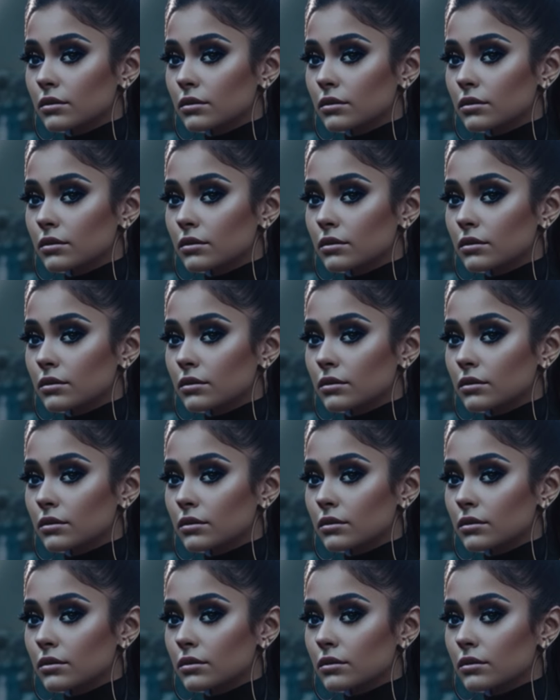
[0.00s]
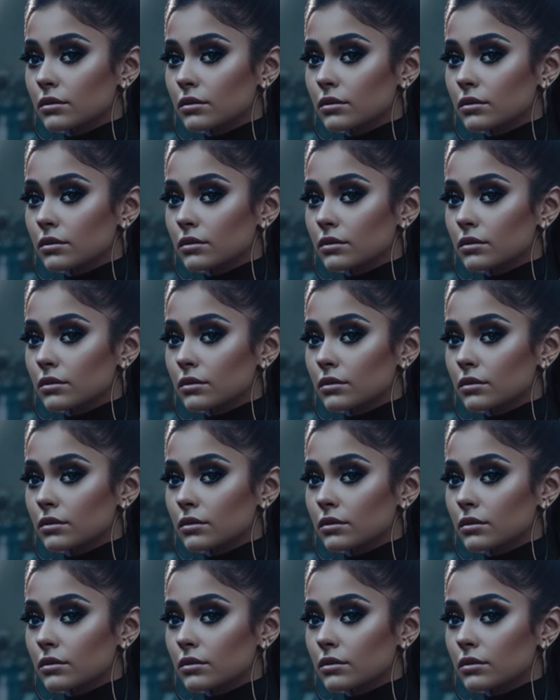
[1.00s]
And this is when it gets truly
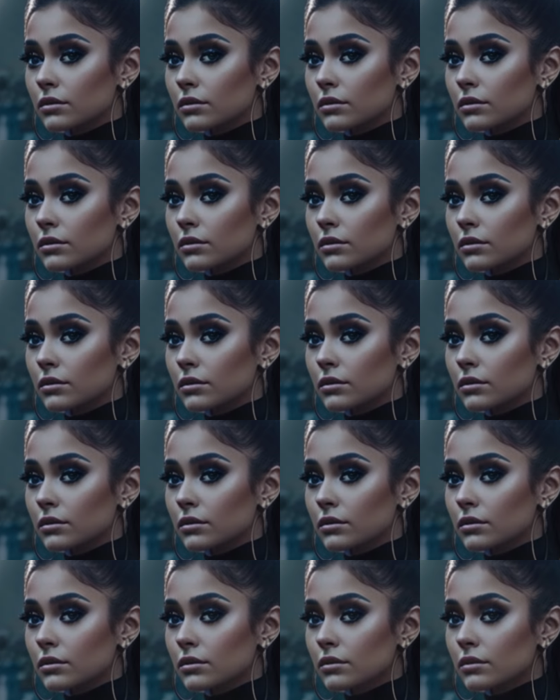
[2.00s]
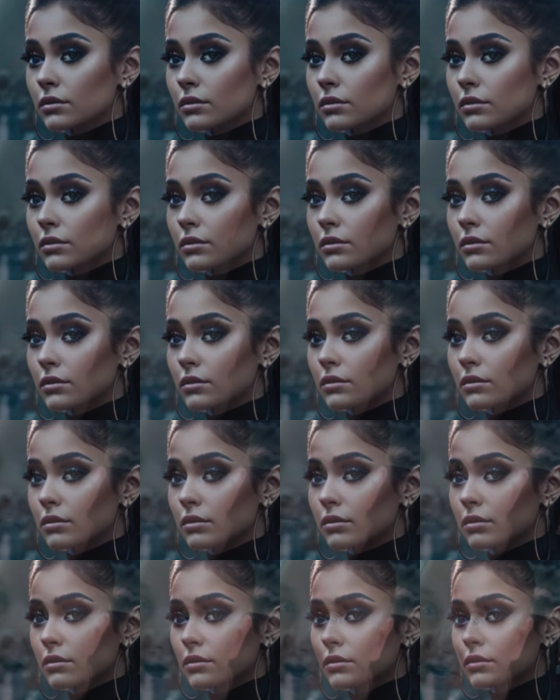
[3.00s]
weird because the next day,
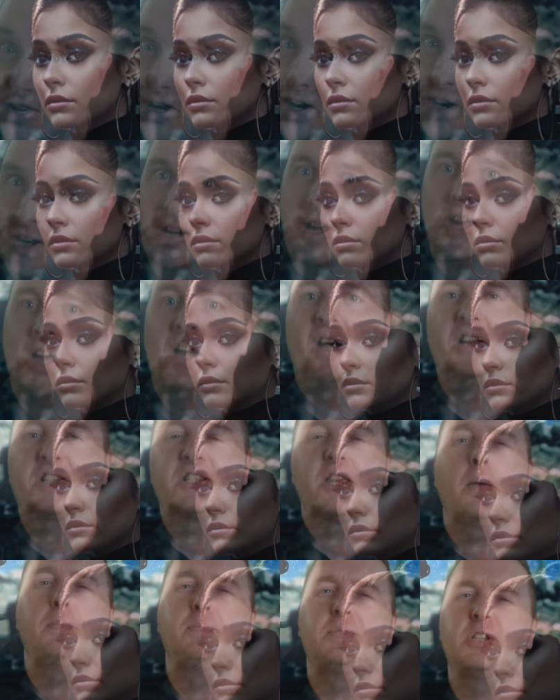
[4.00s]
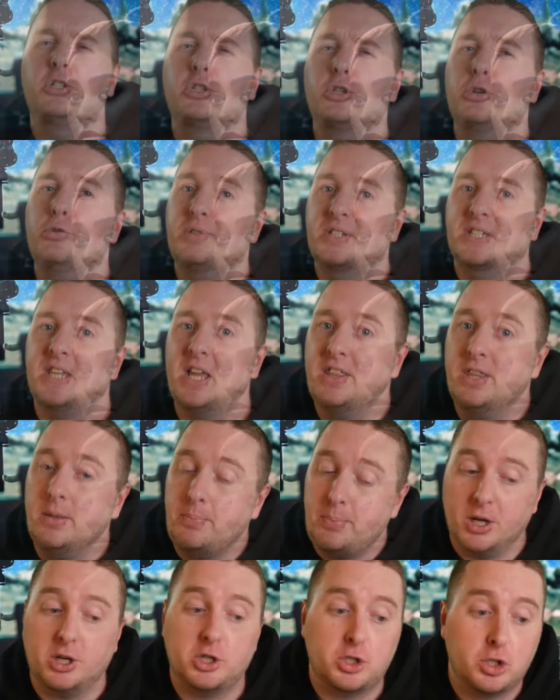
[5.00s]
Ariana attempted to send the
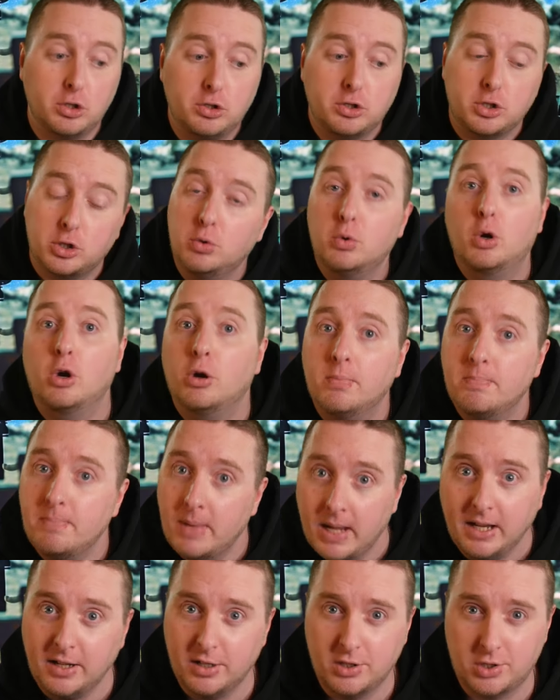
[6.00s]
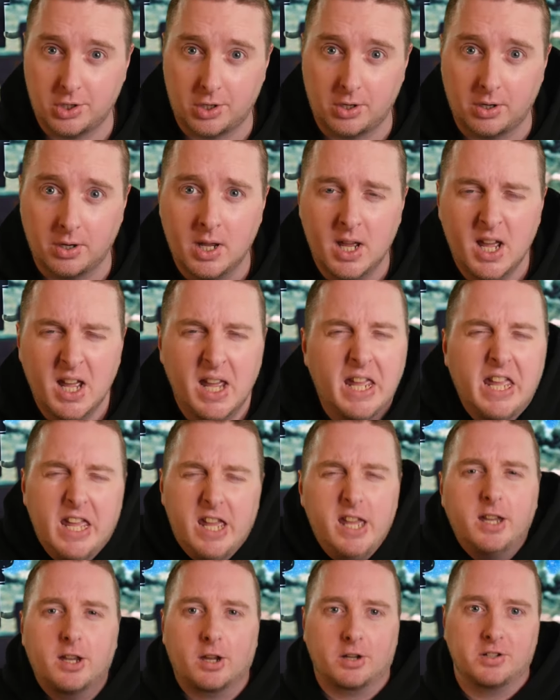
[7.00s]
picture to her manager,
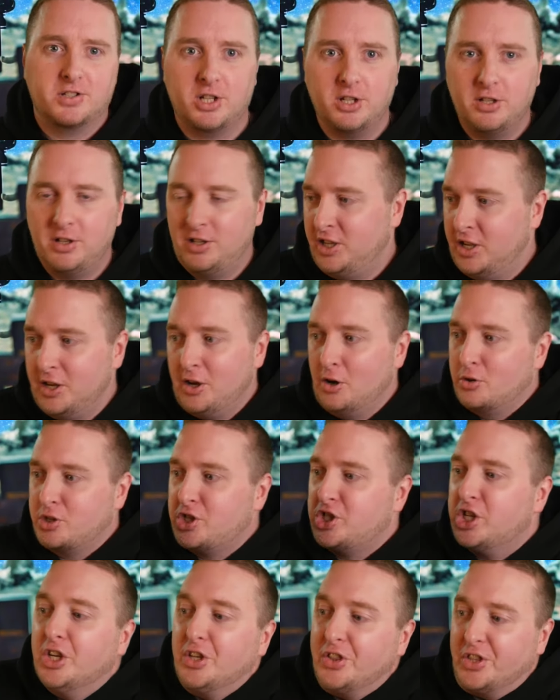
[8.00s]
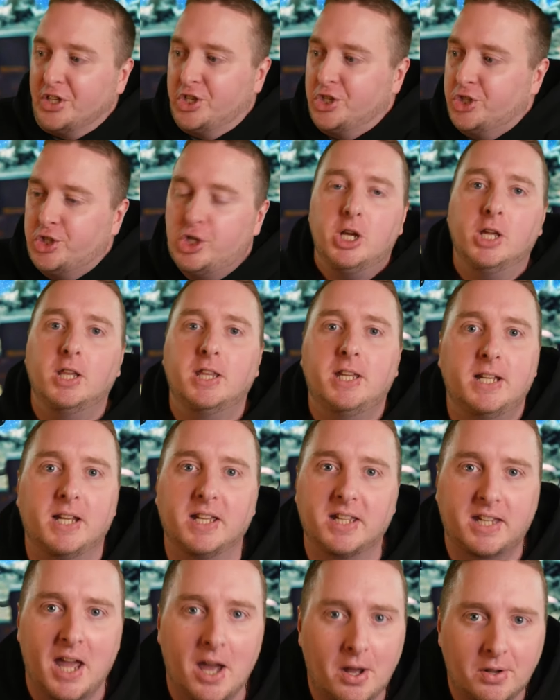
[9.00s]
eager to, you know, share this chilling
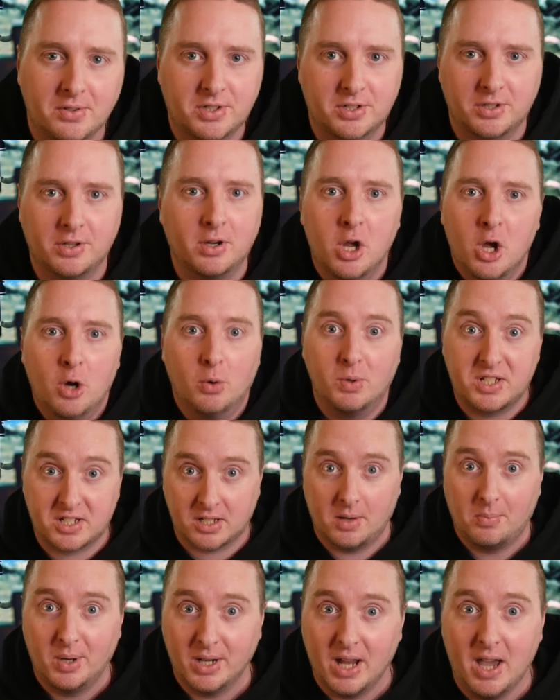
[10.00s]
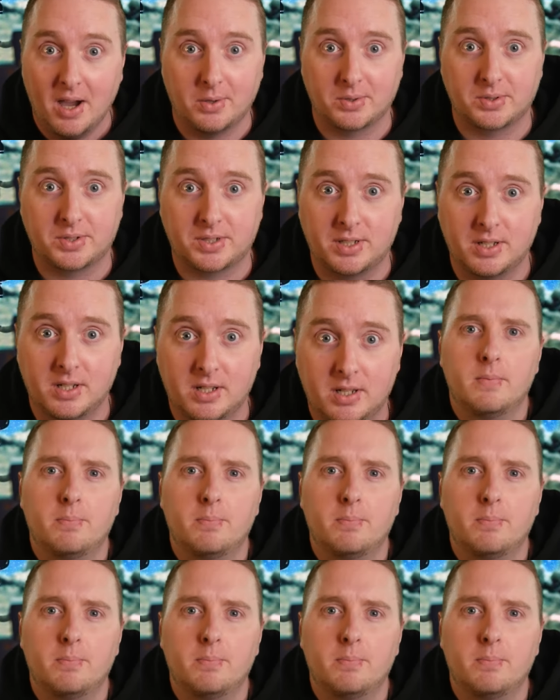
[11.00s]
encounter with someone else.